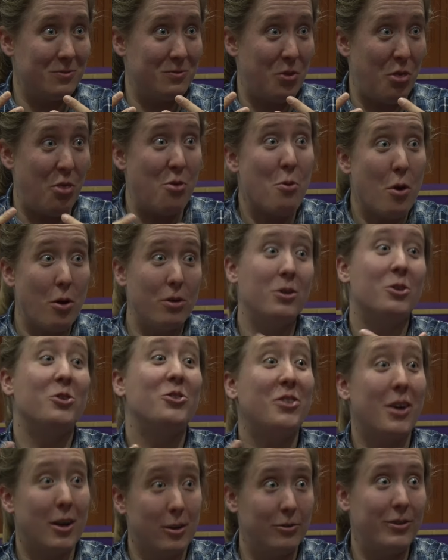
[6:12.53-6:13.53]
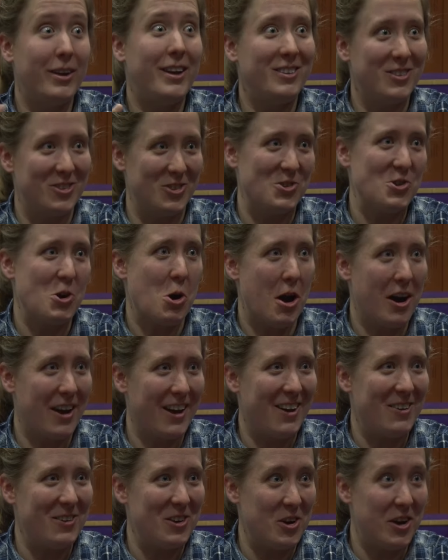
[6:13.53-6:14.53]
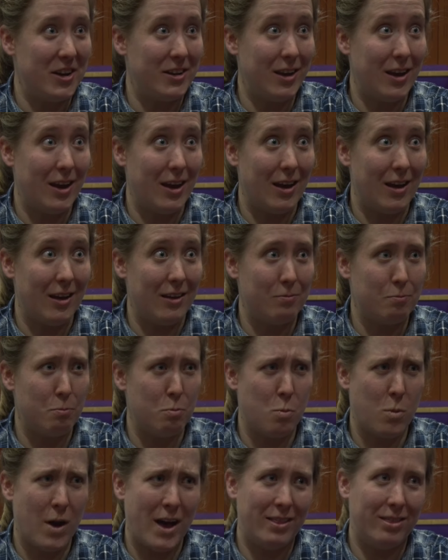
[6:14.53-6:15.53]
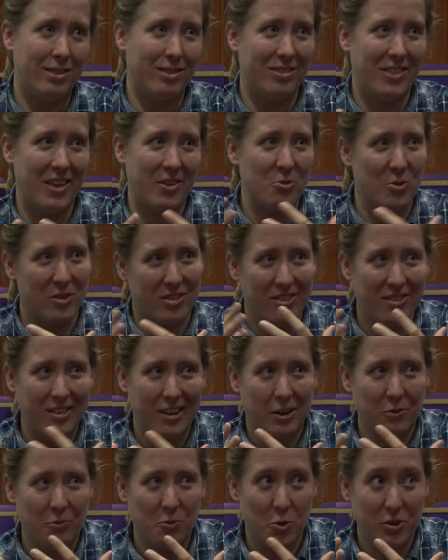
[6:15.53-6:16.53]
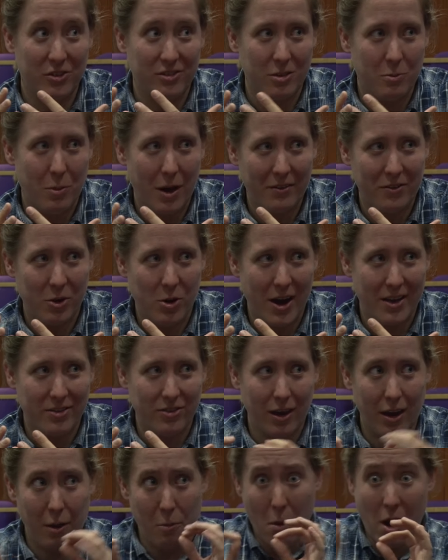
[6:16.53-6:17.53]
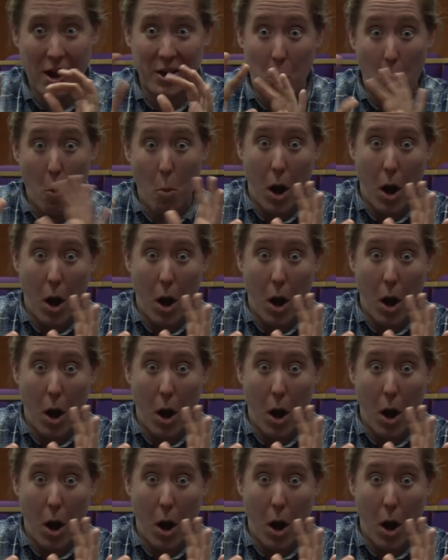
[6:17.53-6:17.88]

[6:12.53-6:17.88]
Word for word: throw yourself into trying out an idea when there's always this little voice in the back of your head saying, it might